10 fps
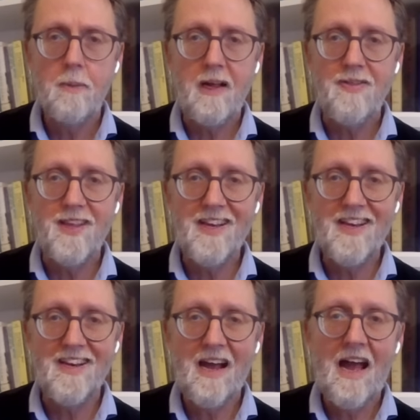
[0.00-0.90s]
But he
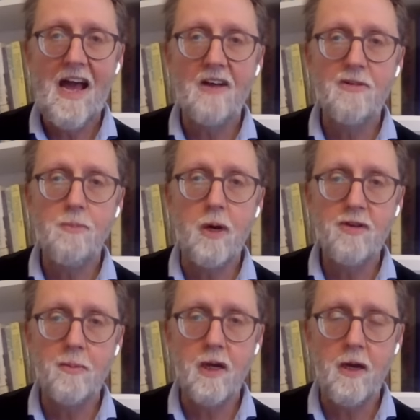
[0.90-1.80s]
then asked
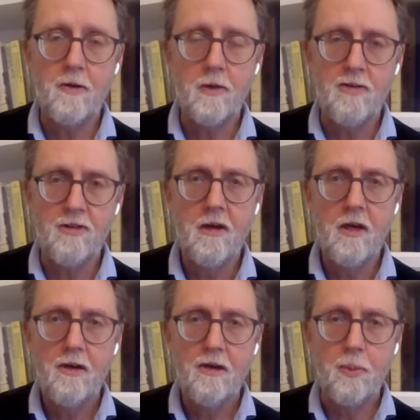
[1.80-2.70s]
Muslim countries
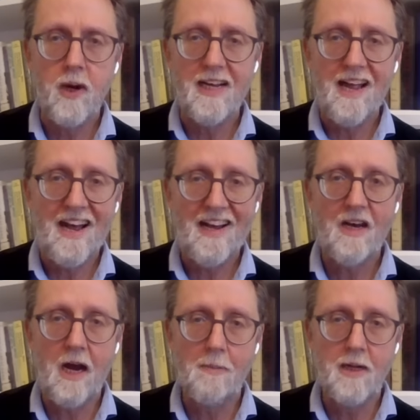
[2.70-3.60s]
to break
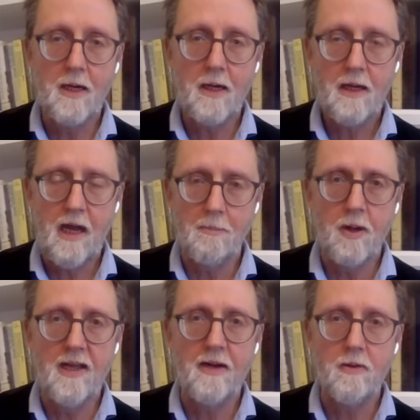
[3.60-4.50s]
economic and
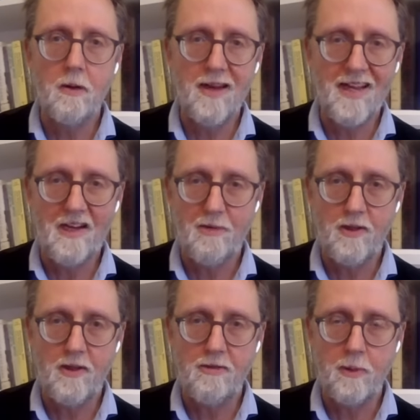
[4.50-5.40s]
political
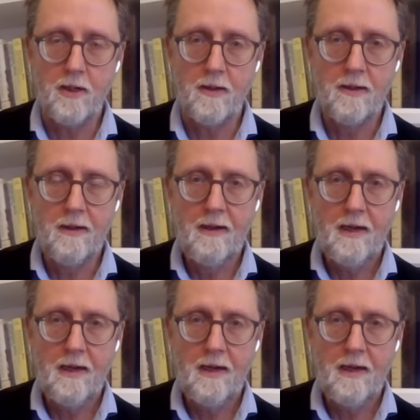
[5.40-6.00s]
links with Israel.